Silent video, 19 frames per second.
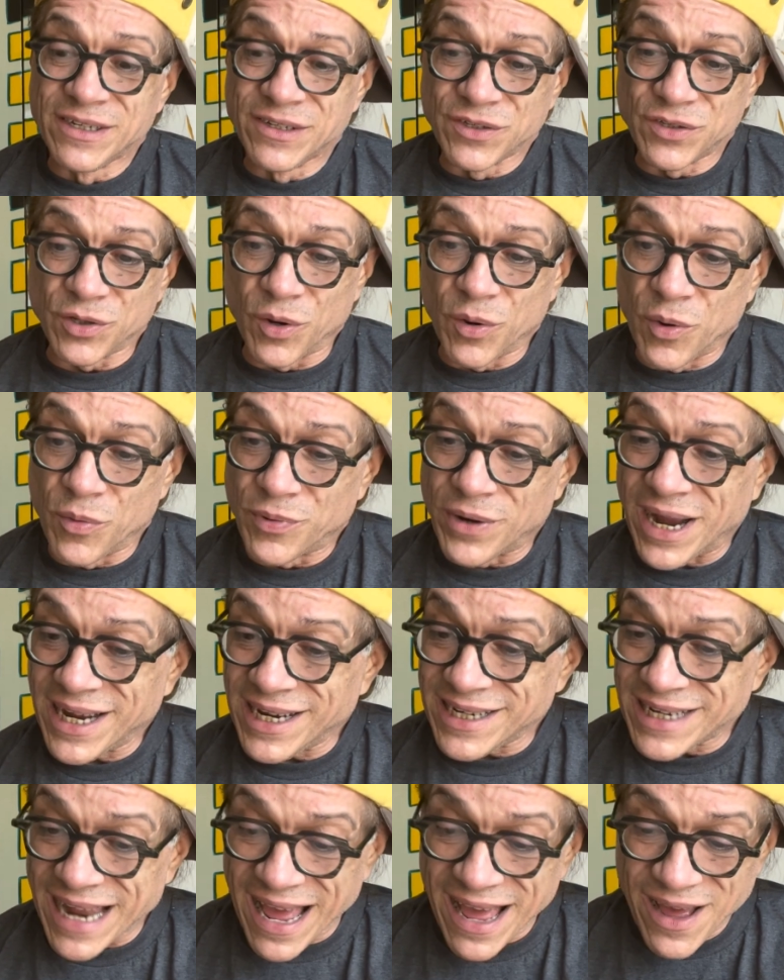So
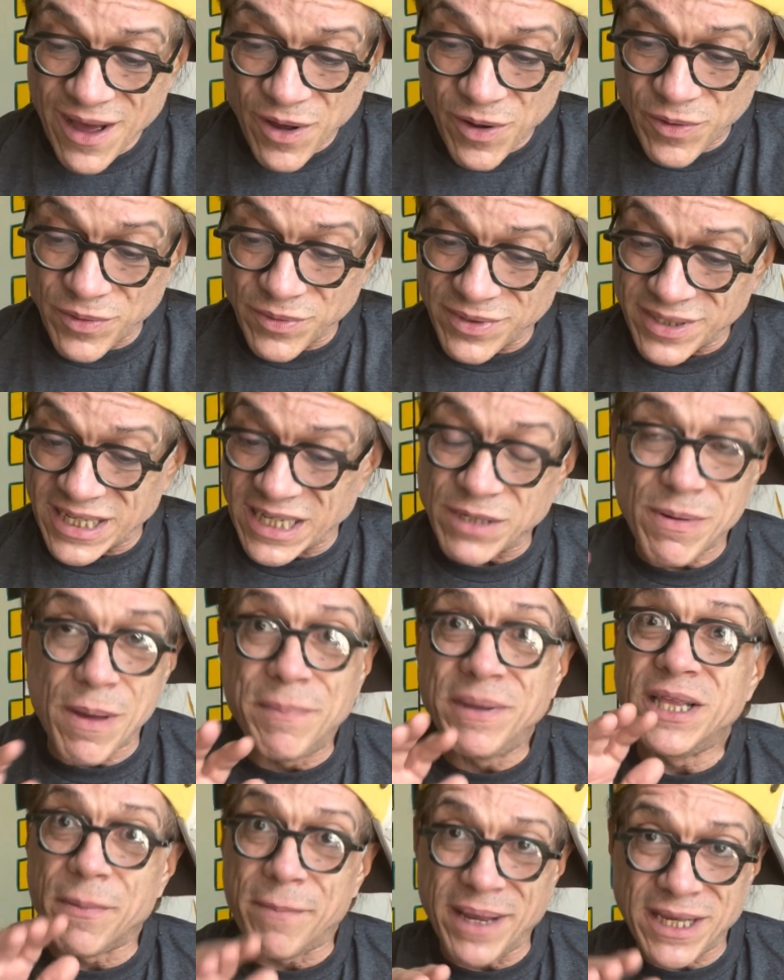right now, this might
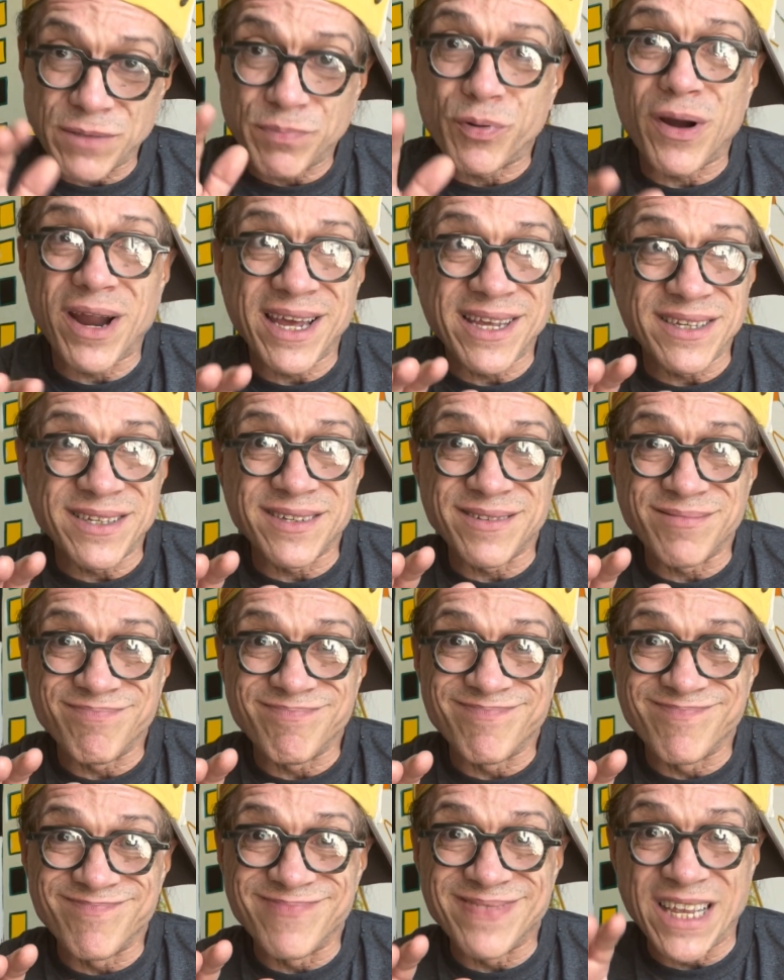be the best price
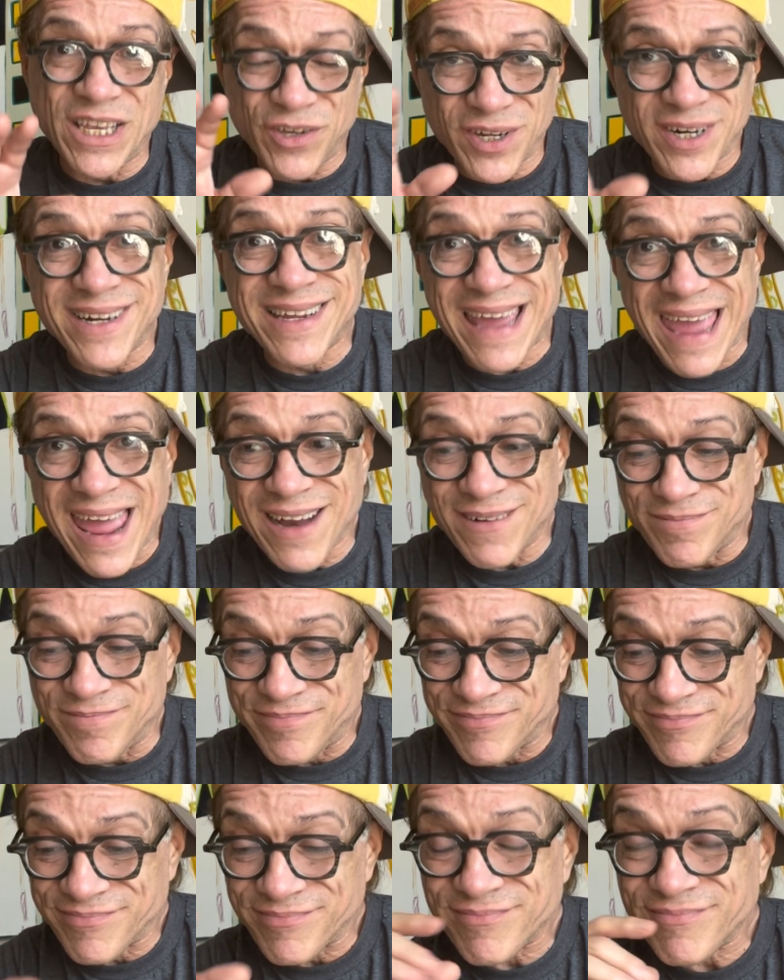that you're gonna get
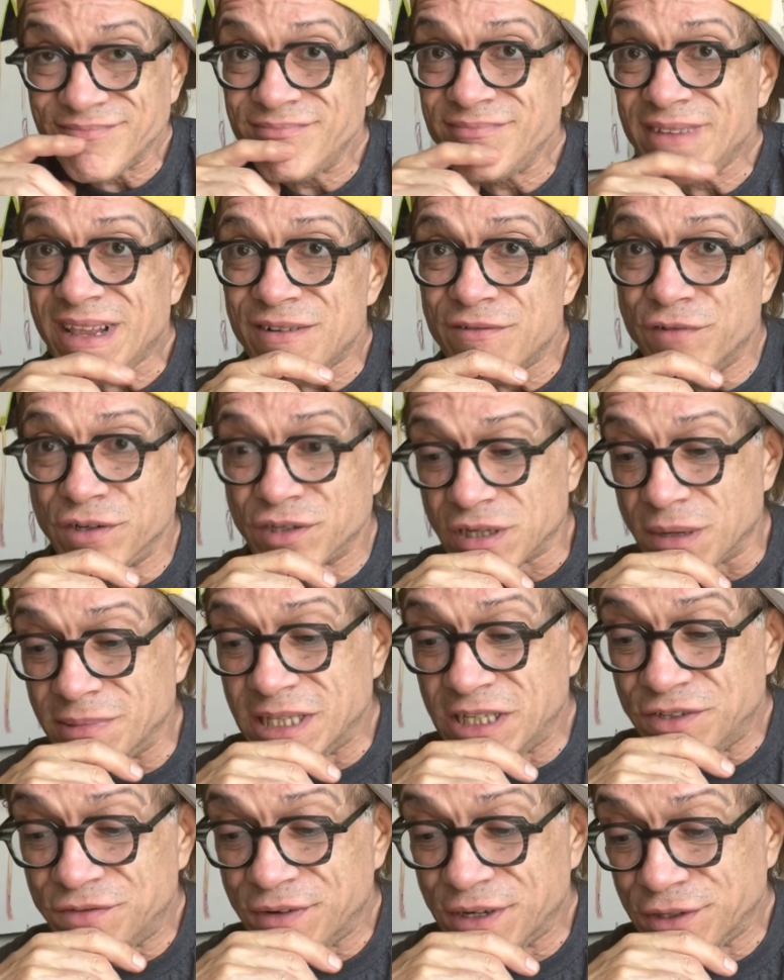for some of
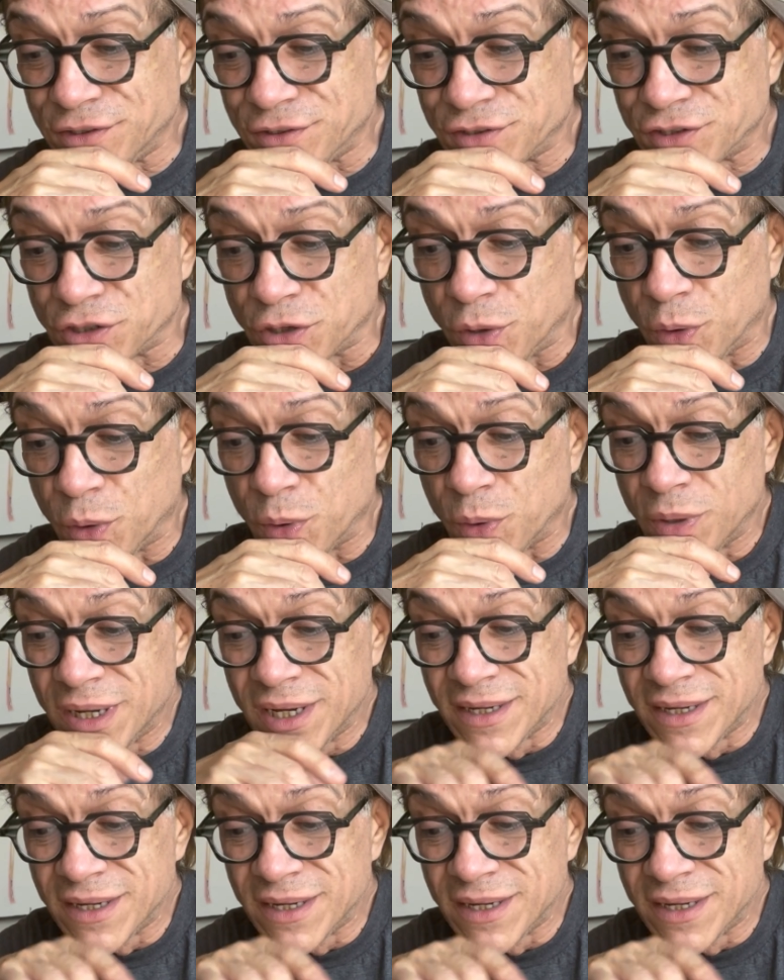these figures. So